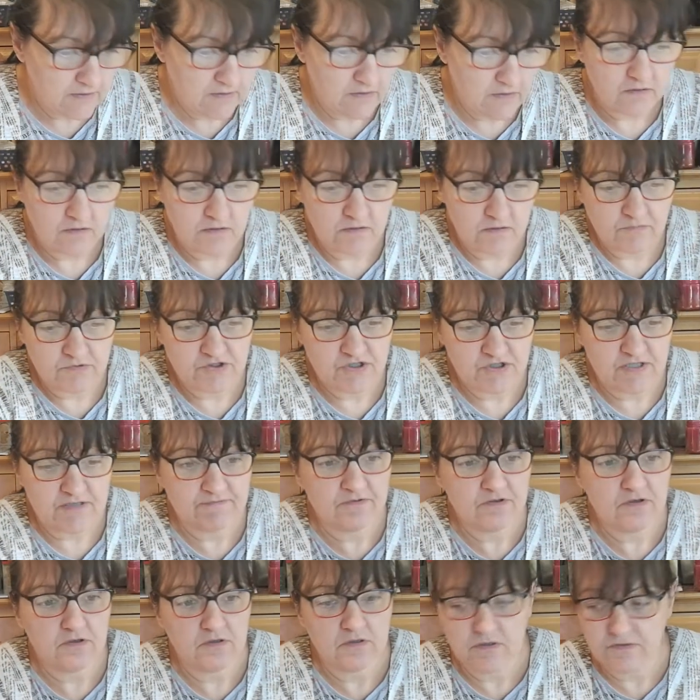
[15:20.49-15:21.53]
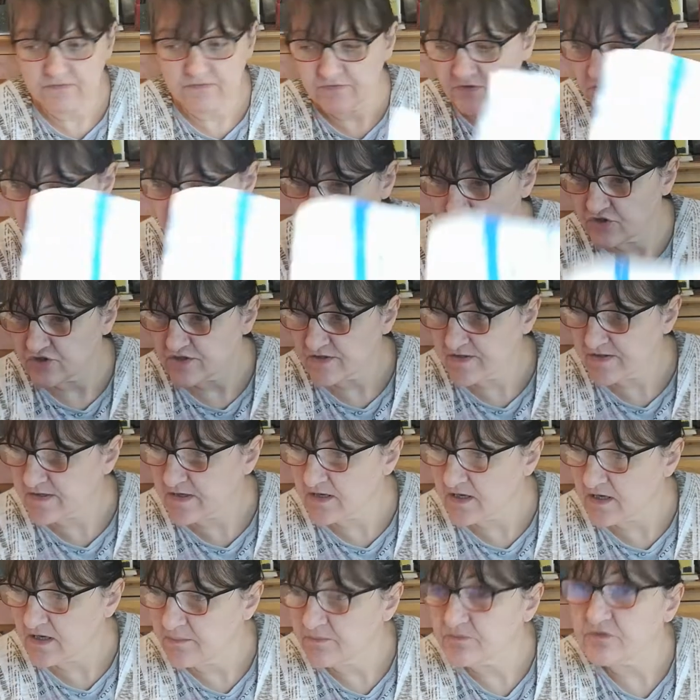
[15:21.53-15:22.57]
got, which I'm not, it's only just
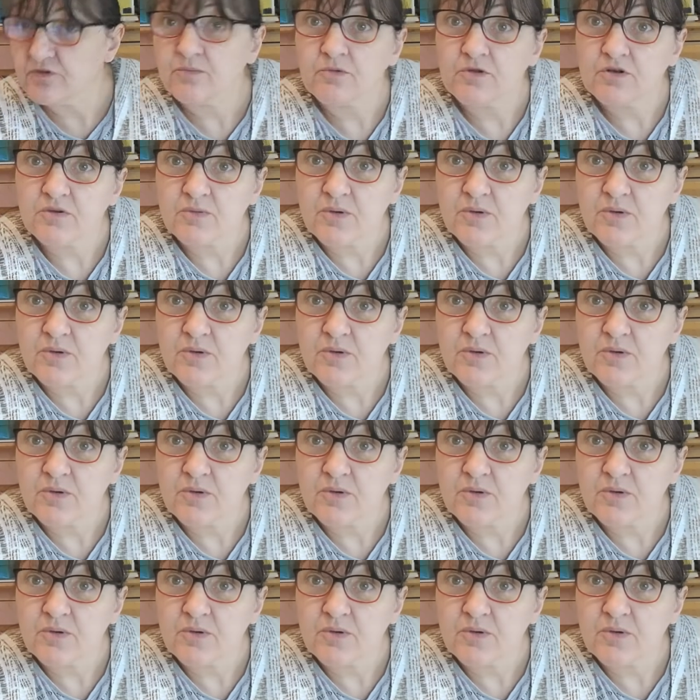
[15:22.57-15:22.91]
come, so I'm going to